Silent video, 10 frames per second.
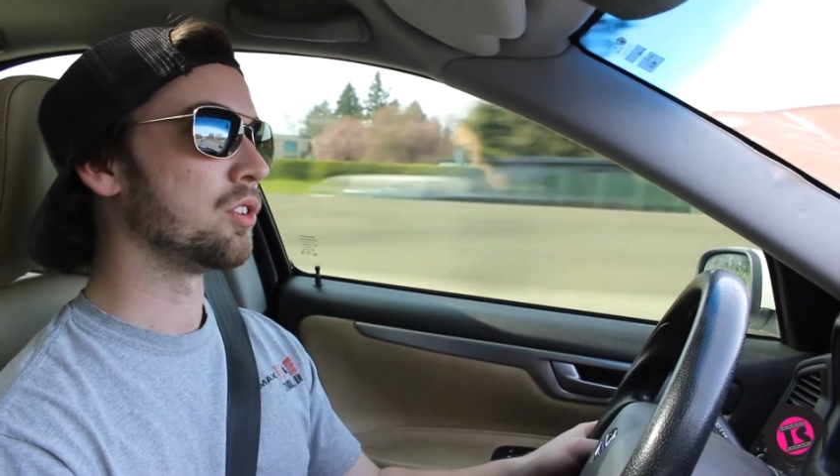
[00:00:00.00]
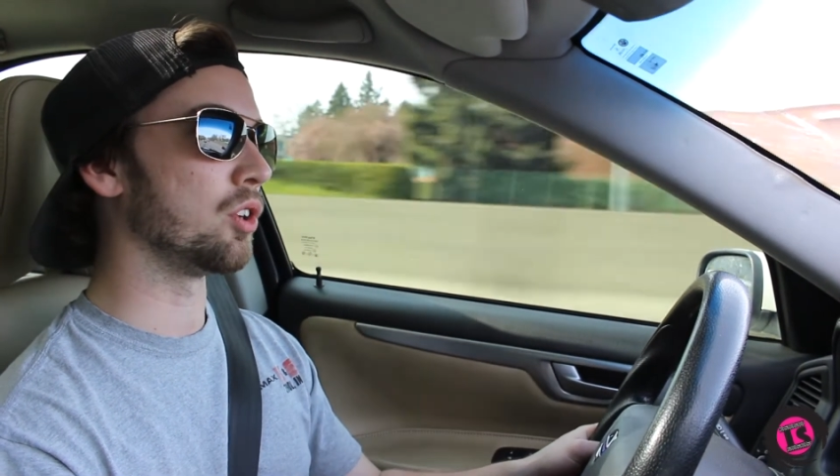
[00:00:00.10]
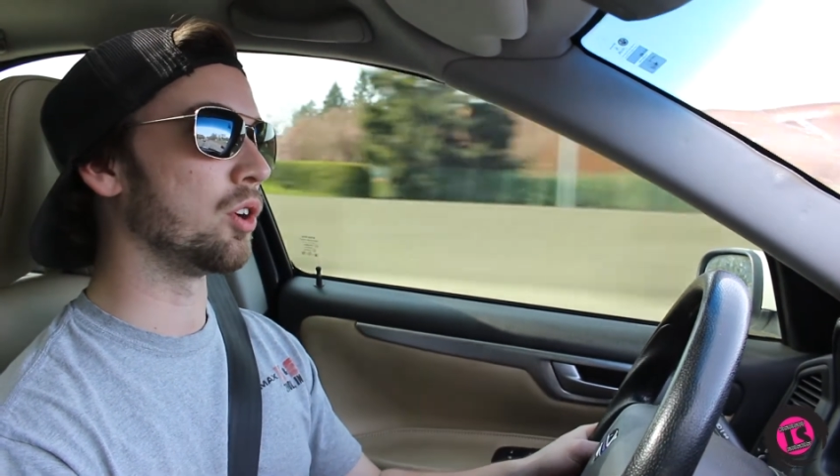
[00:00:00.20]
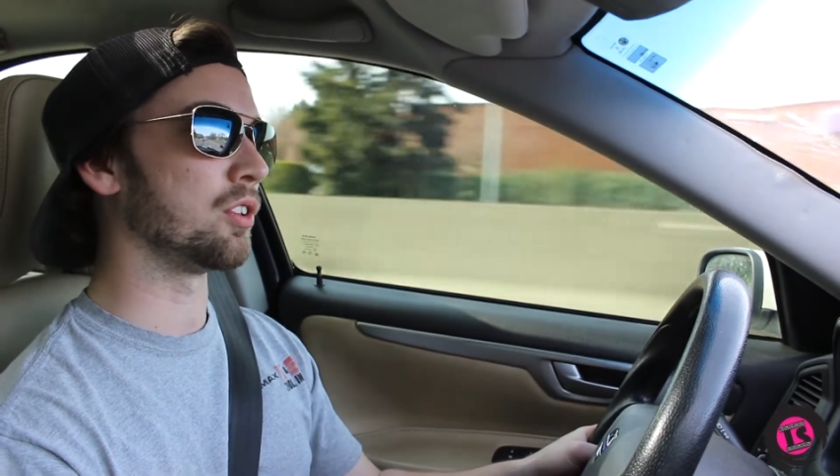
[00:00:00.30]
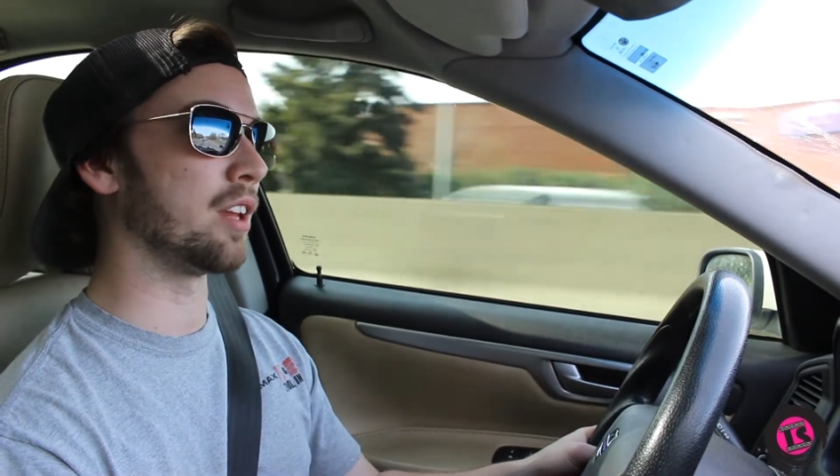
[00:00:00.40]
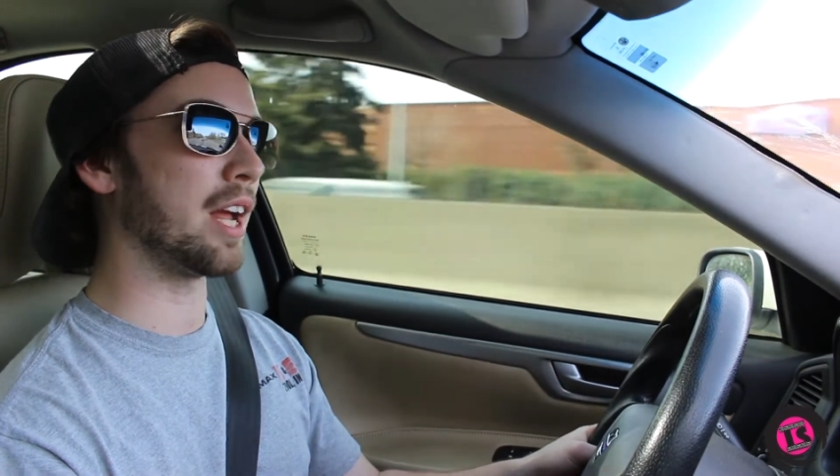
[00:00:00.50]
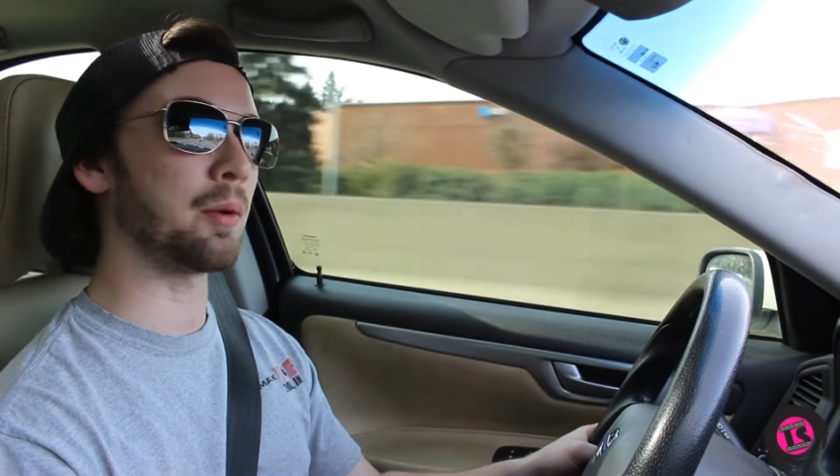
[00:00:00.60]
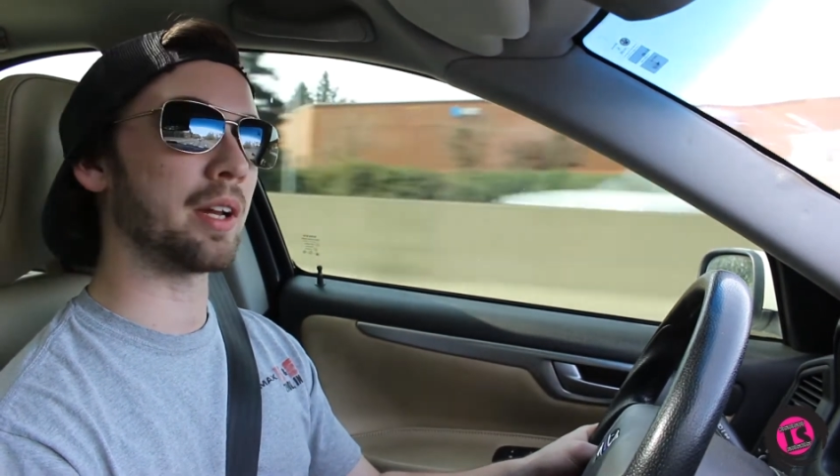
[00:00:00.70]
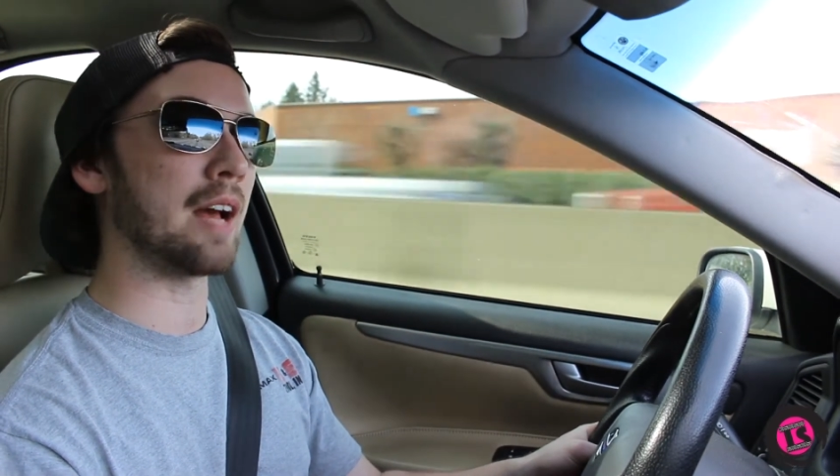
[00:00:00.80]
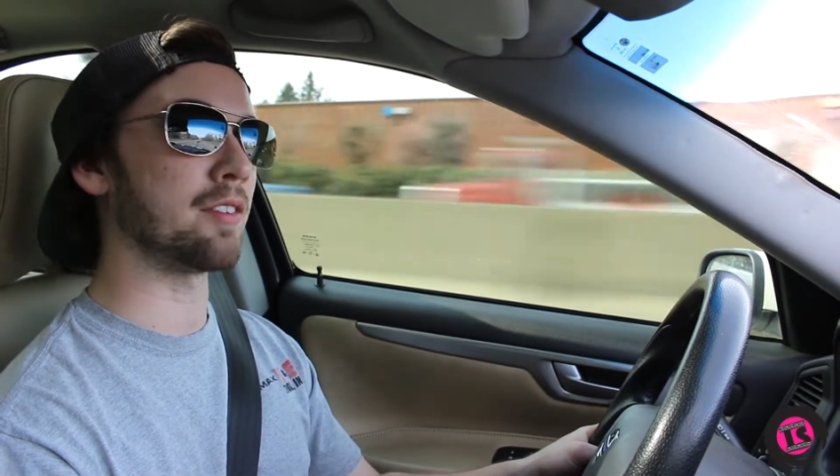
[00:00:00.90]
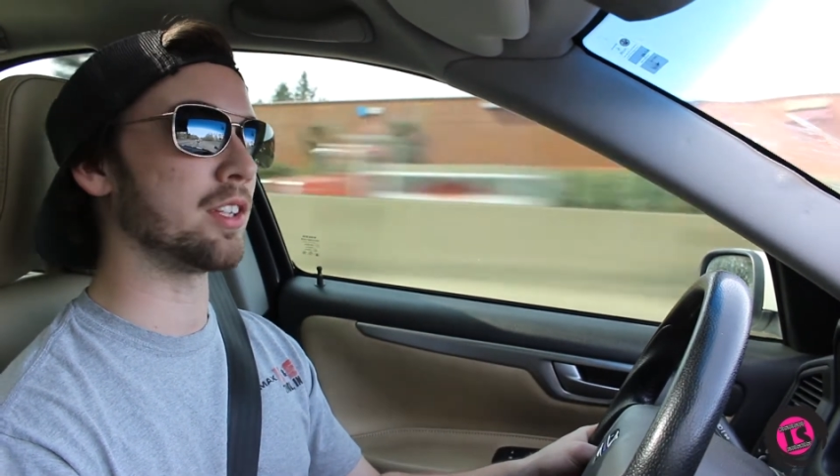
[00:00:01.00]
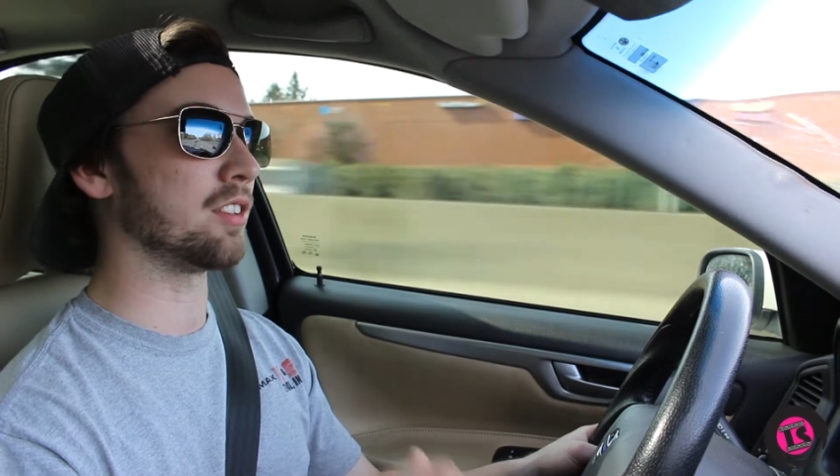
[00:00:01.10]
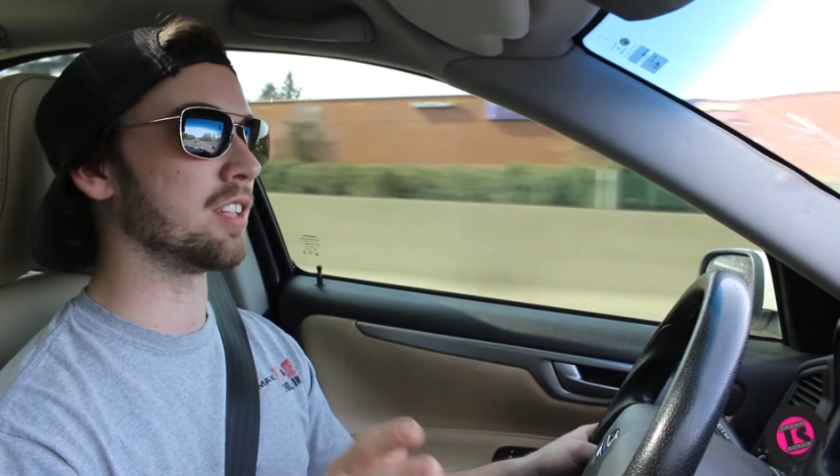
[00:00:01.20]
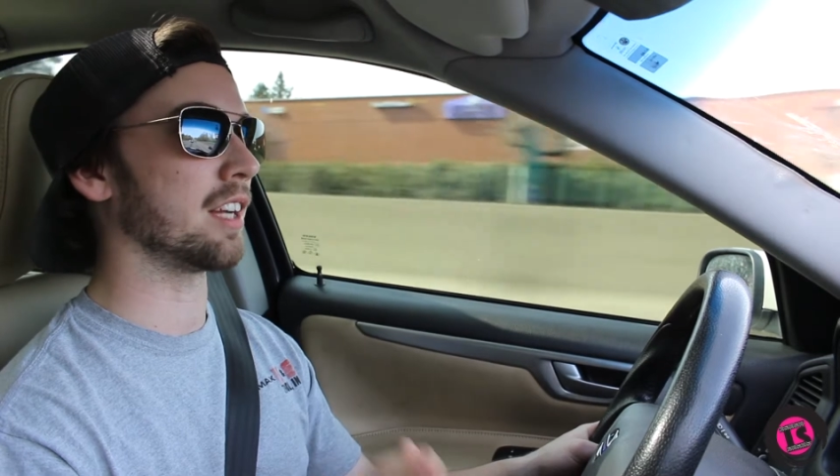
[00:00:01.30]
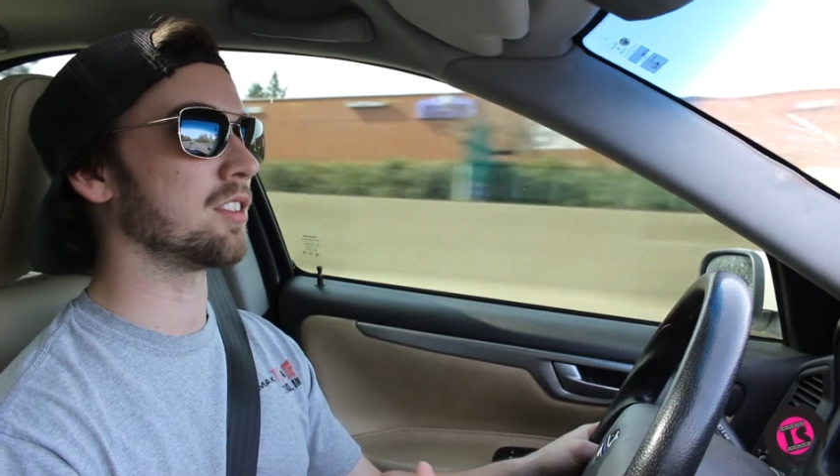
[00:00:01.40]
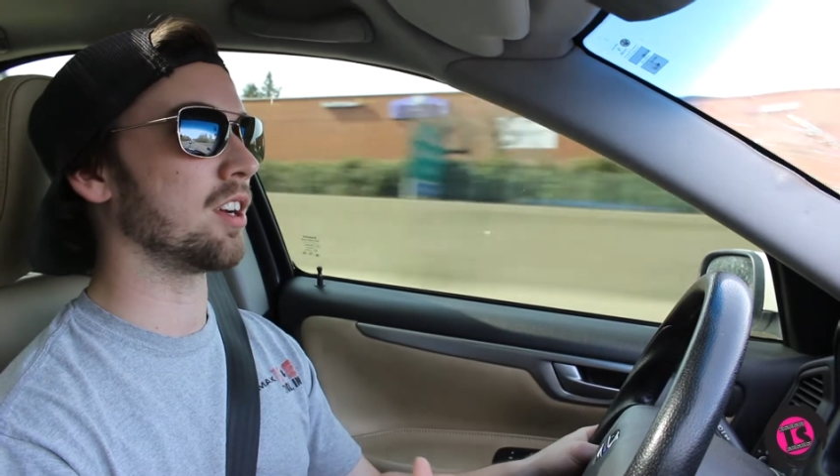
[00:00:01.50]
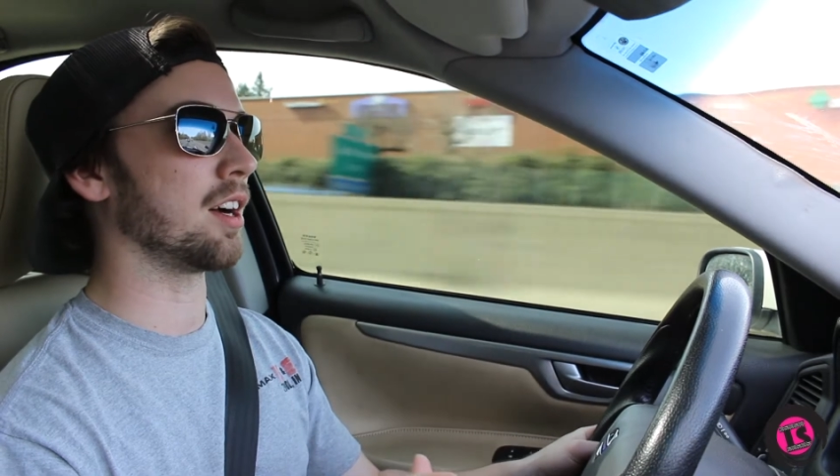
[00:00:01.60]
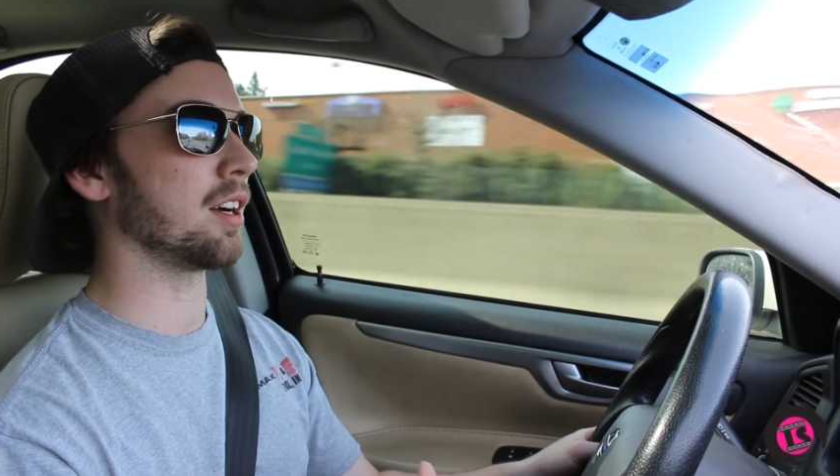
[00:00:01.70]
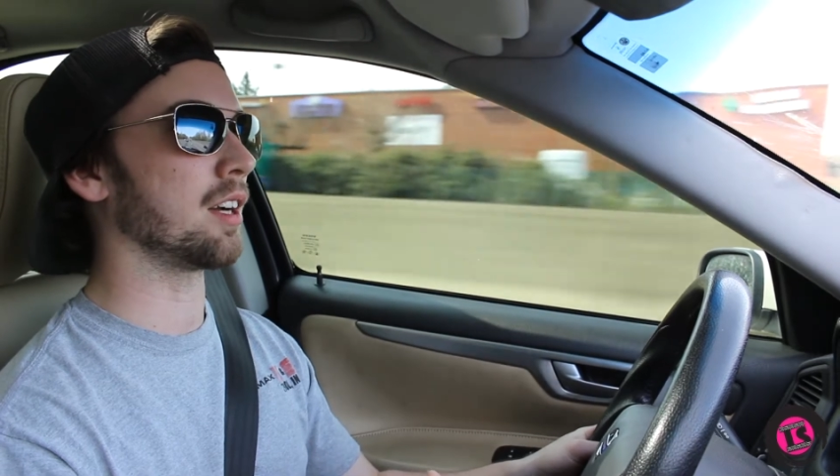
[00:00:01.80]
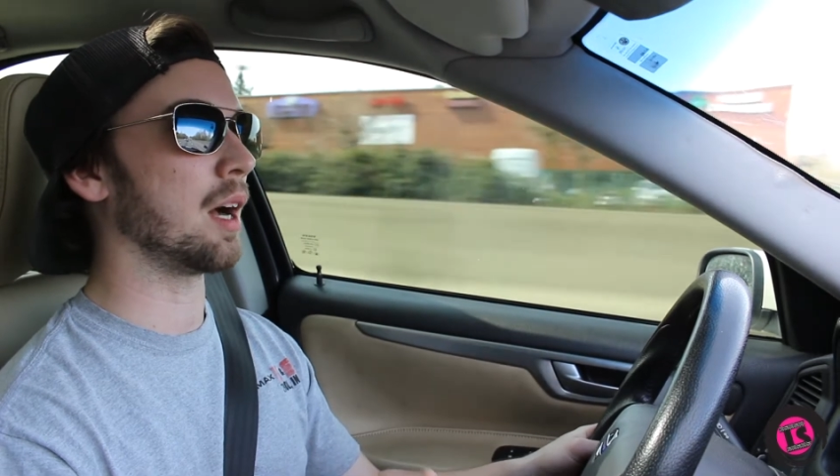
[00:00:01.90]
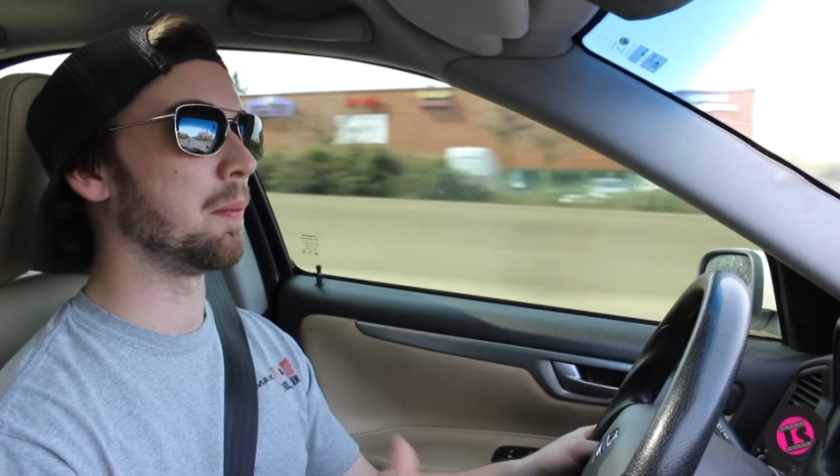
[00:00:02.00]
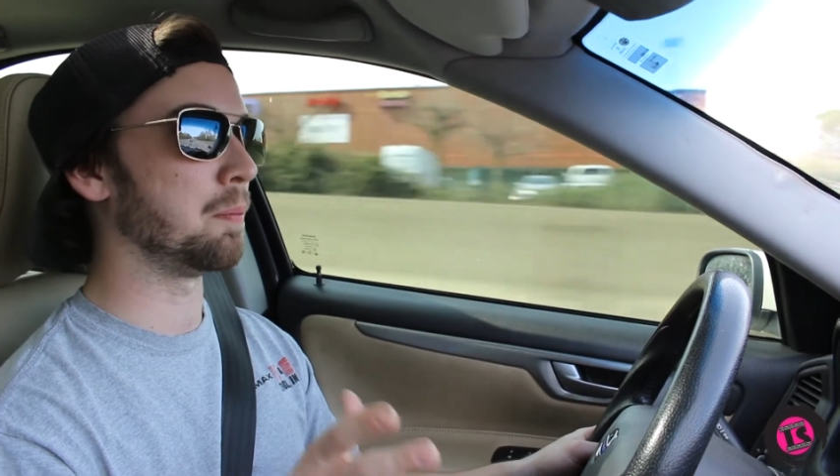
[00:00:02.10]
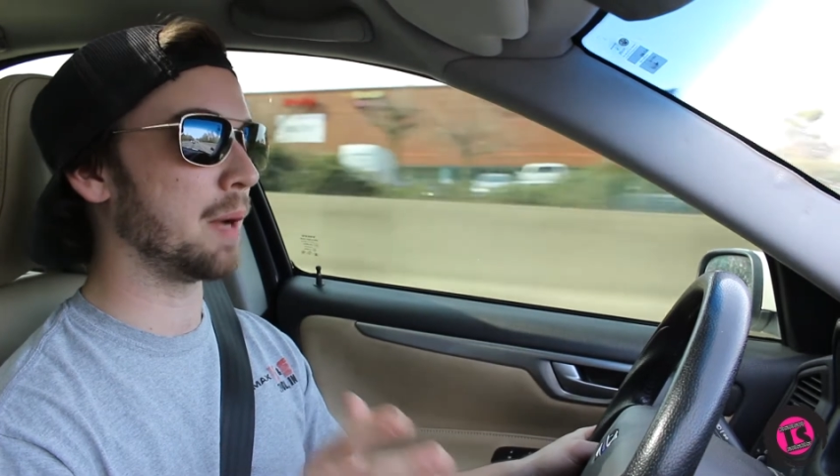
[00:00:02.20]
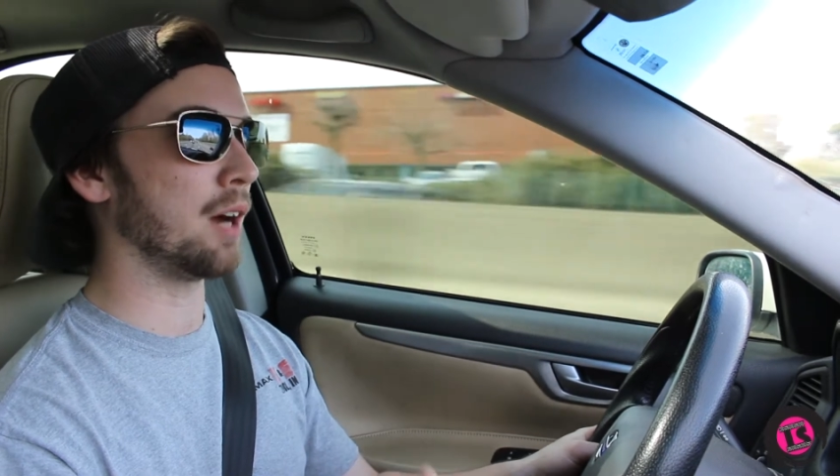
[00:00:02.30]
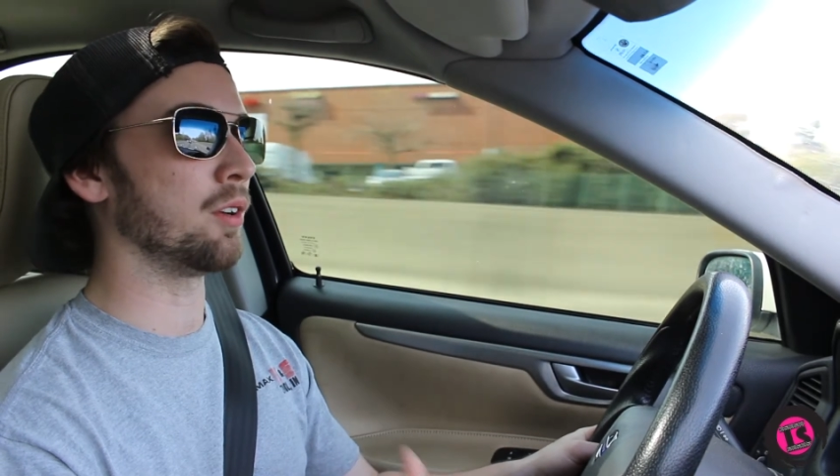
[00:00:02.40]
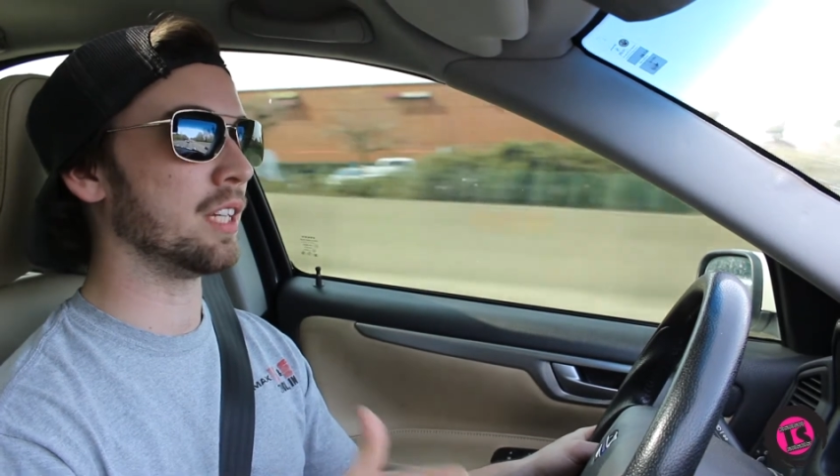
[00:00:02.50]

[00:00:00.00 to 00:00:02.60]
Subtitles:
So today we're going to have a little tech talk about